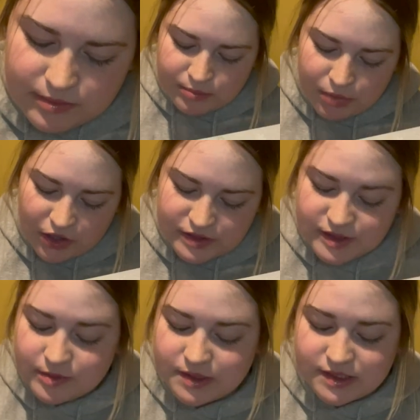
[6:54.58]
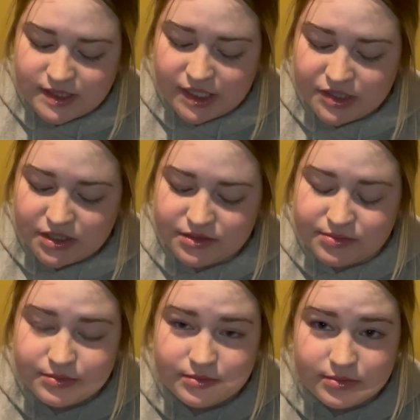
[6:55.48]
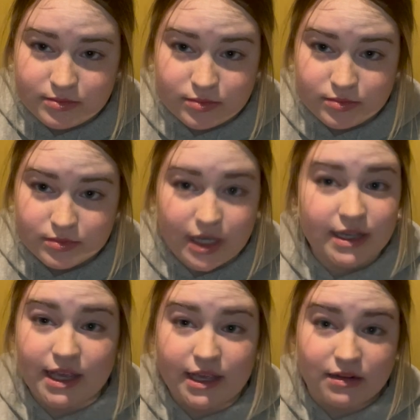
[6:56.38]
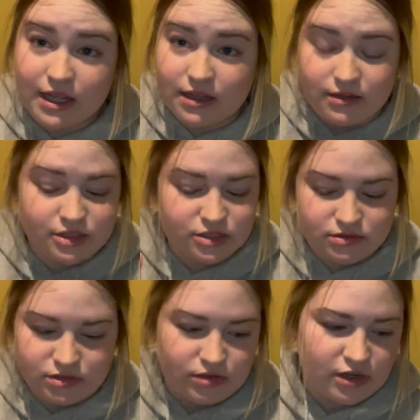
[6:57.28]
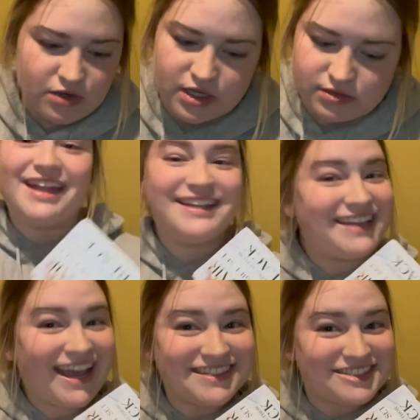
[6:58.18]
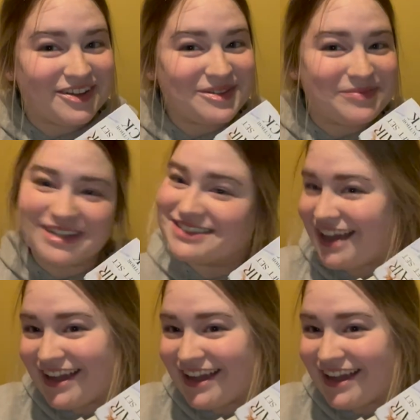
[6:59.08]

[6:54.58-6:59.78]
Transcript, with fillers: Balsam and Cedar. Again, English, don't know her. Next are the books I